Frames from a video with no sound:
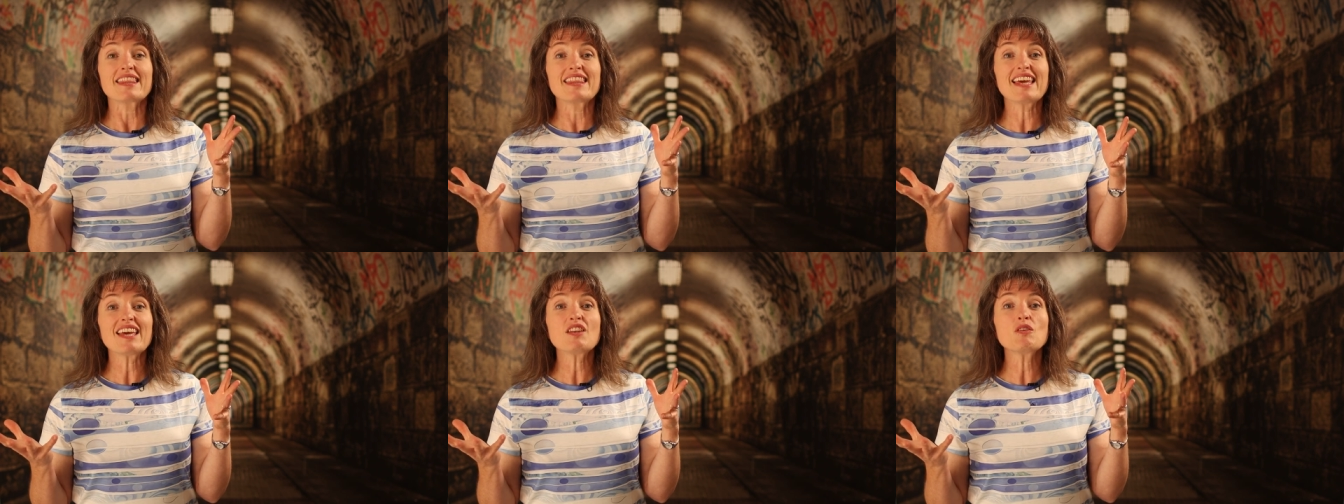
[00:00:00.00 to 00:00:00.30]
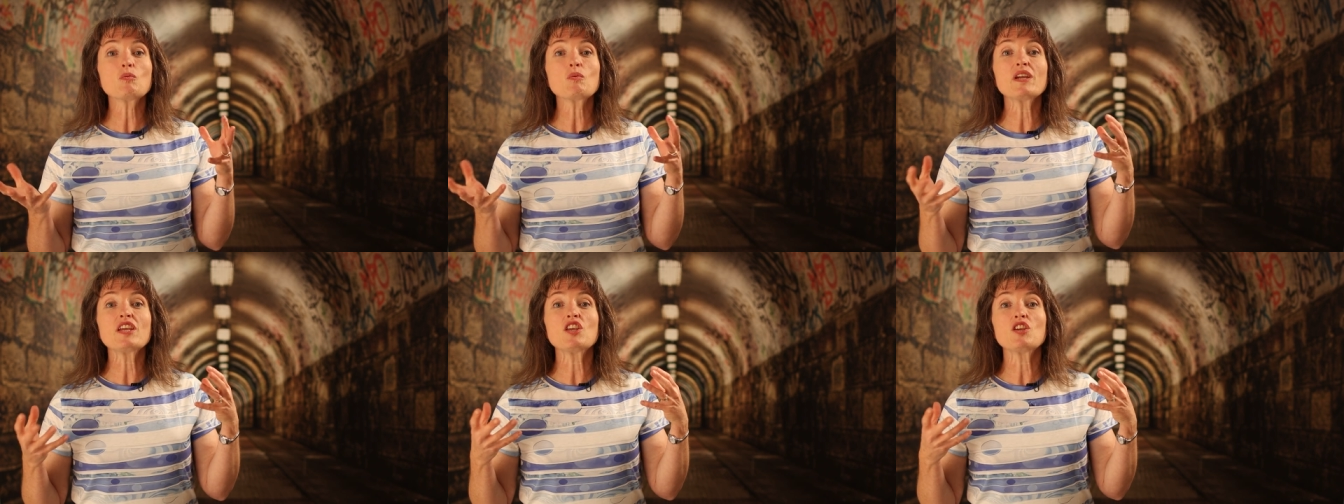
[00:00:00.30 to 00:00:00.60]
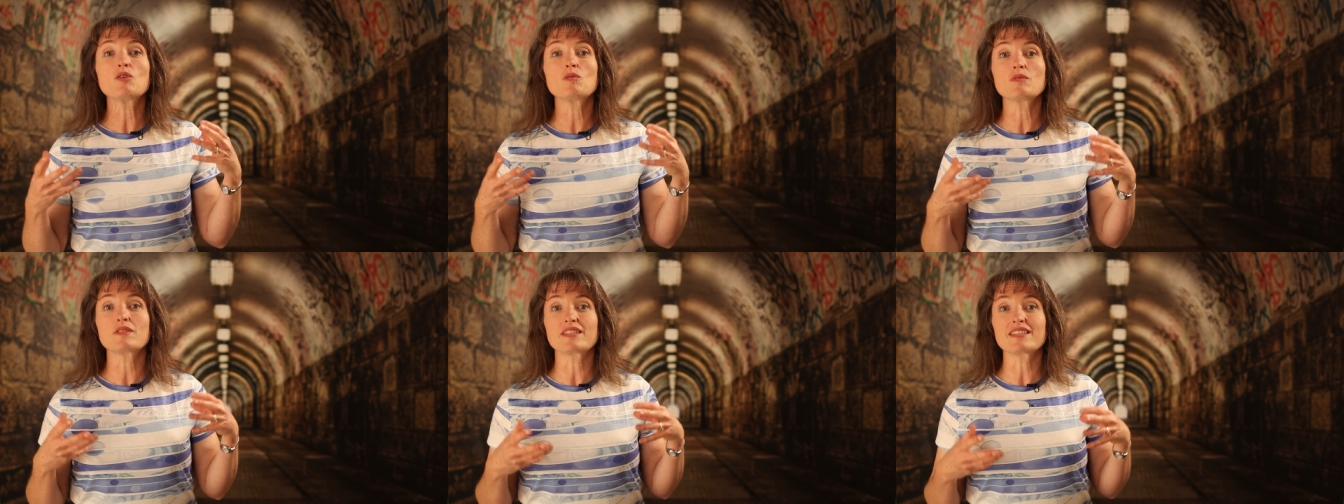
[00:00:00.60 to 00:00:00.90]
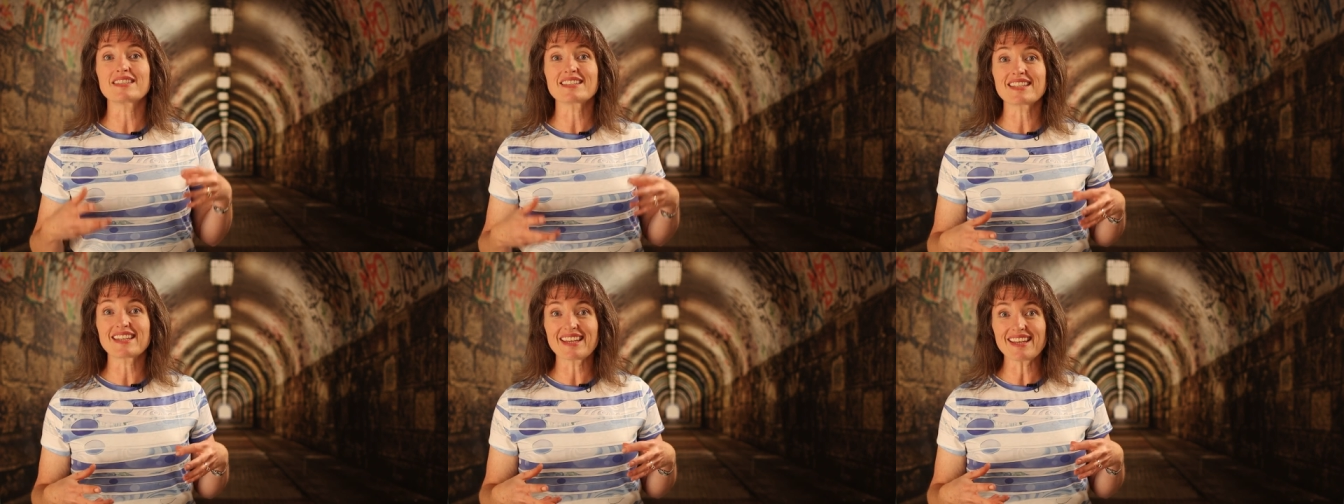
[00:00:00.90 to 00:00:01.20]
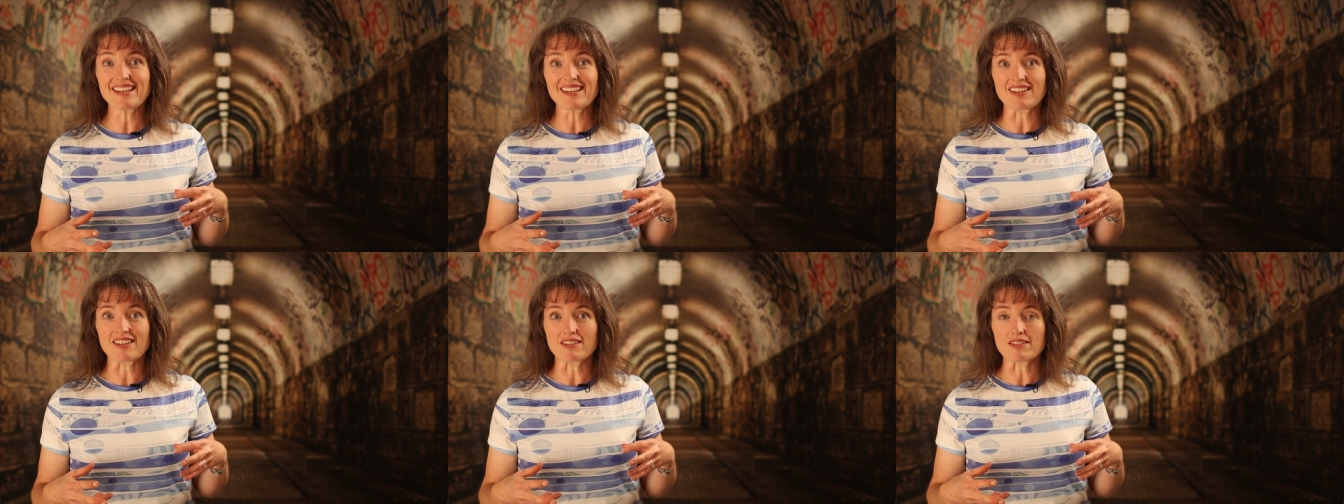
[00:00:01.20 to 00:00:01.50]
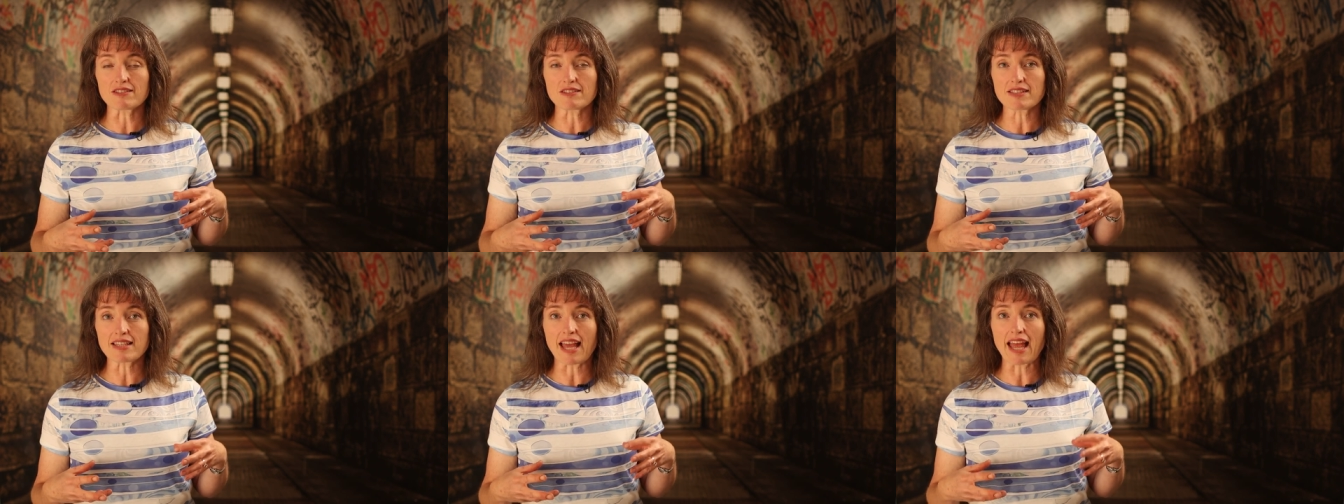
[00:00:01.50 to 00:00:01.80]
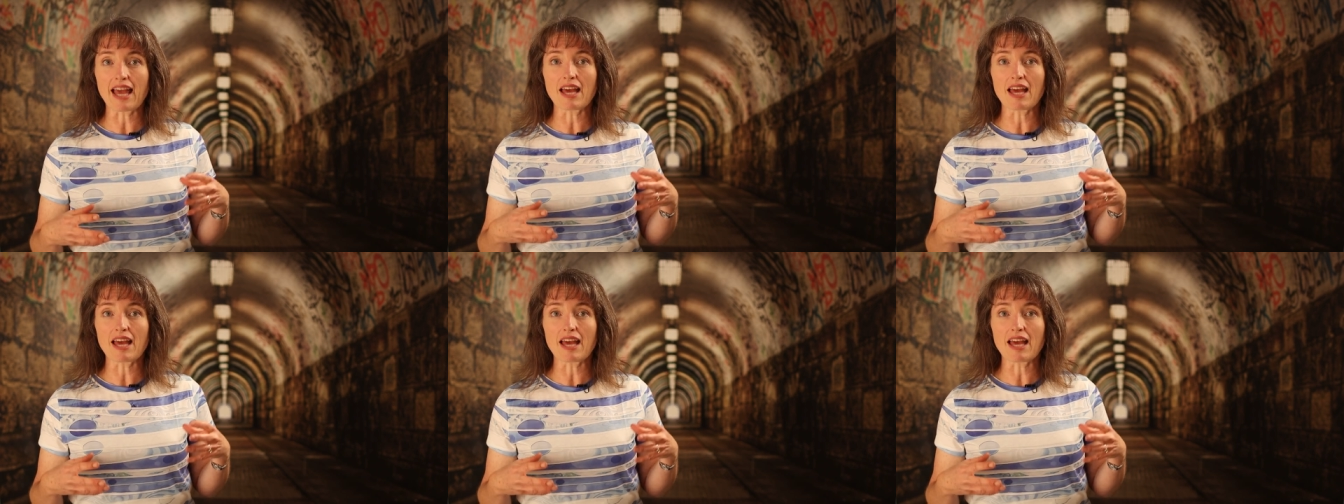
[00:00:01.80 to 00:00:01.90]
then we use skills